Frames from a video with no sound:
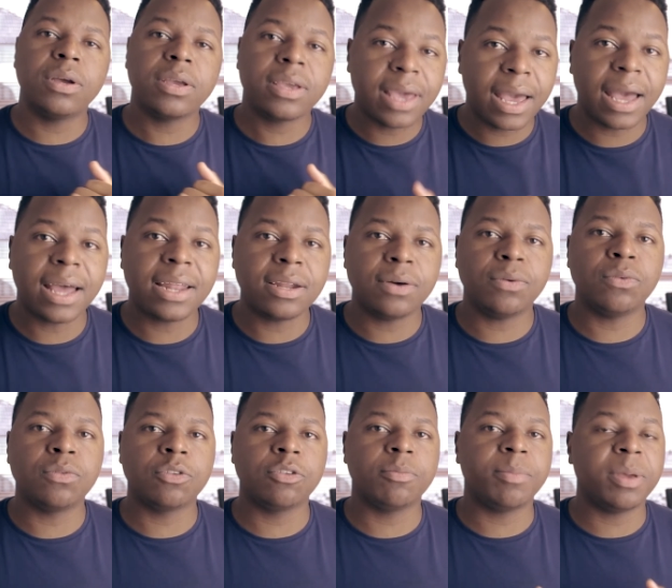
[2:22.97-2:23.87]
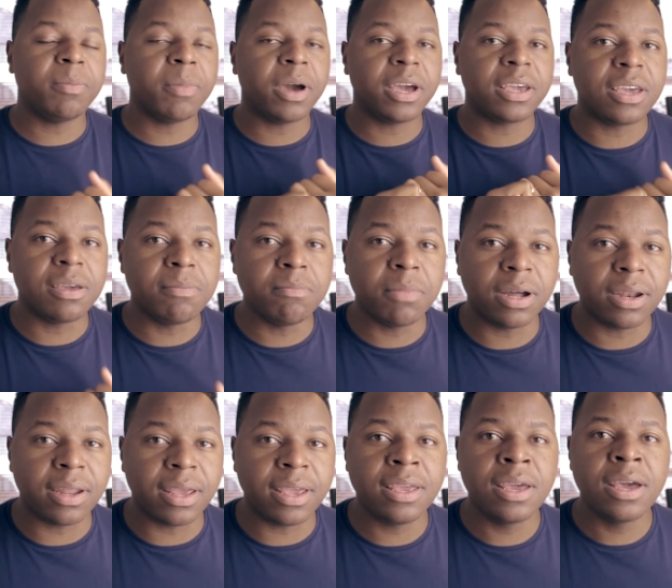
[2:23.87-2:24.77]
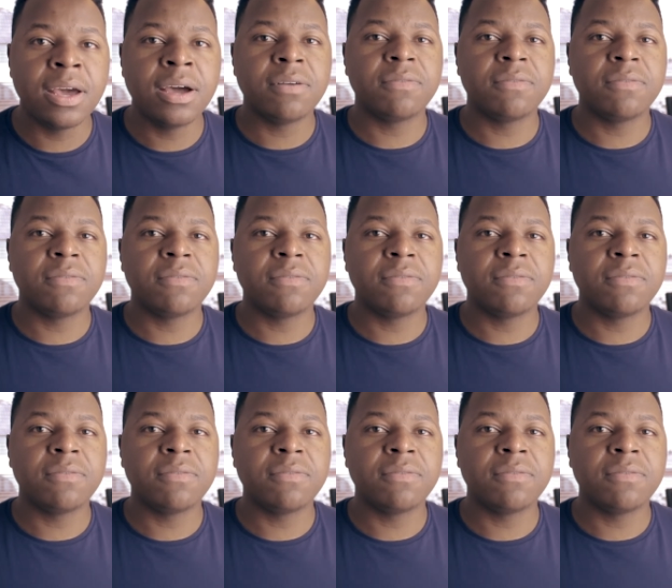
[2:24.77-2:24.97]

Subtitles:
can also be making money